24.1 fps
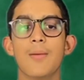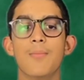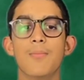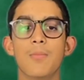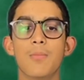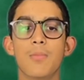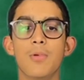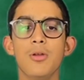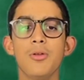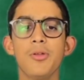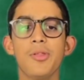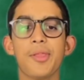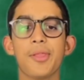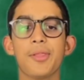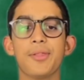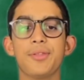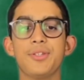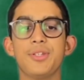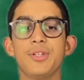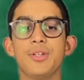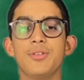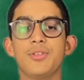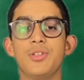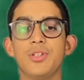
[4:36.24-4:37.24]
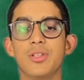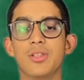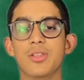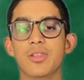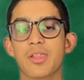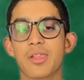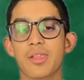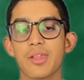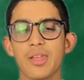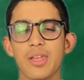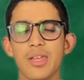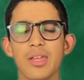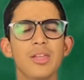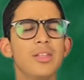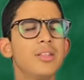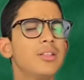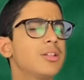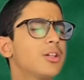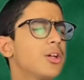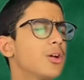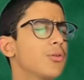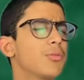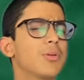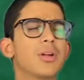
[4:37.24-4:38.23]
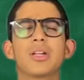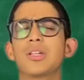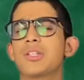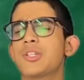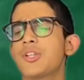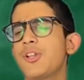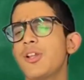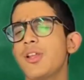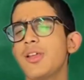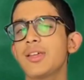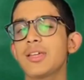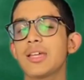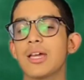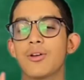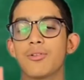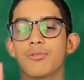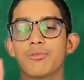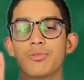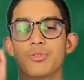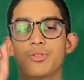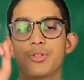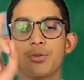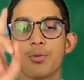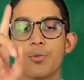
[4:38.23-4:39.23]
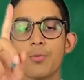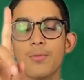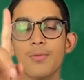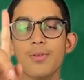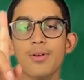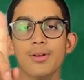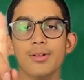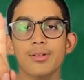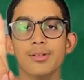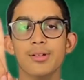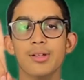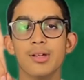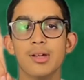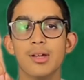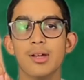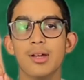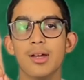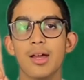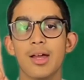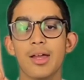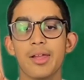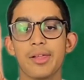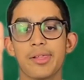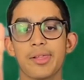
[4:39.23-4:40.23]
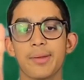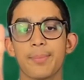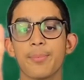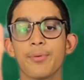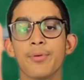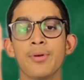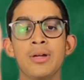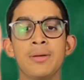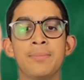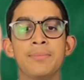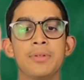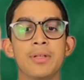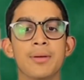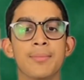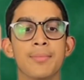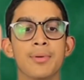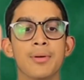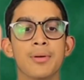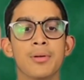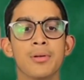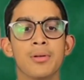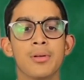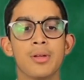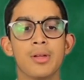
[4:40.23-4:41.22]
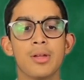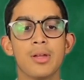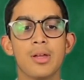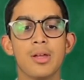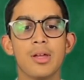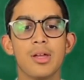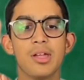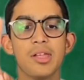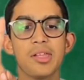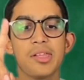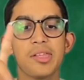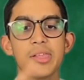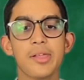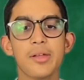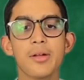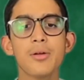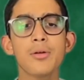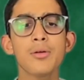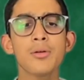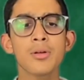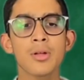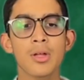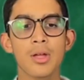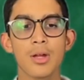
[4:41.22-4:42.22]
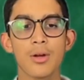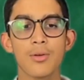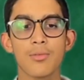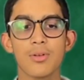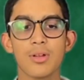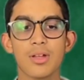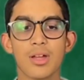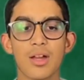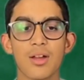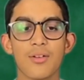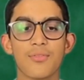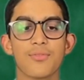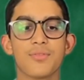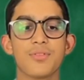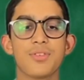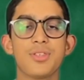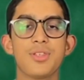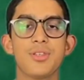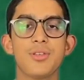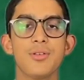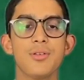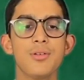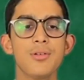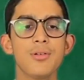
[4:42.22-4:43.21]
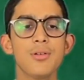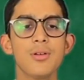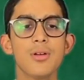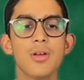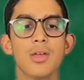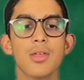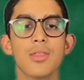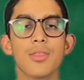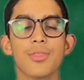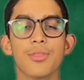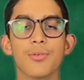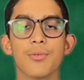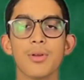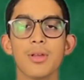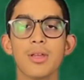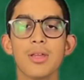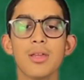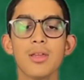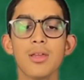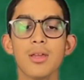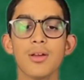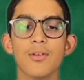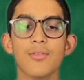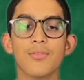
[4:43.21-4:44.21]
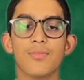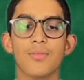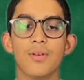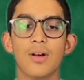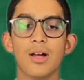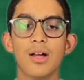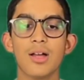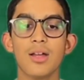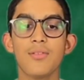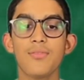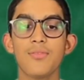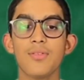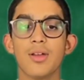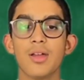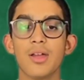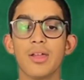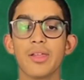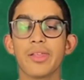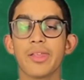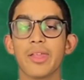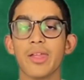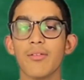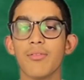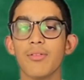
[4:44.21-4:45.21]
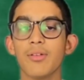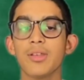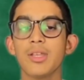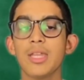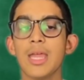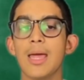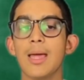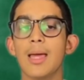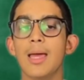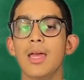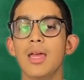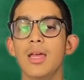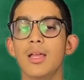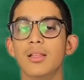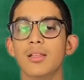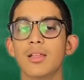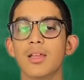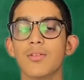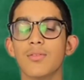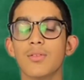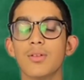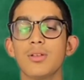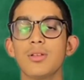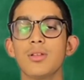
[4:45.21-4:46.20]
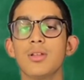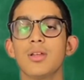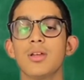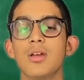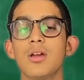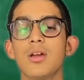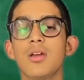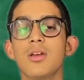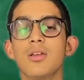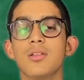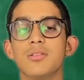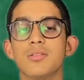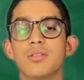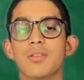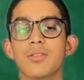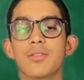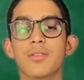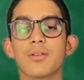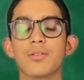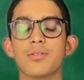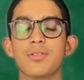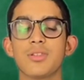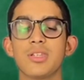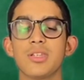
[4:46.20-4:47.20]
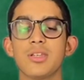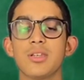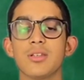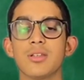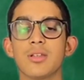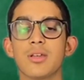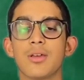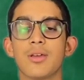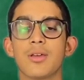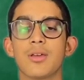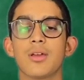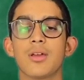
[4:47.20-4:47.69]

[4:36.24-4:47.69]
Most students incorrectly count 1 as a prime number. So we have 2, 3, 5, 7, 11, and 13.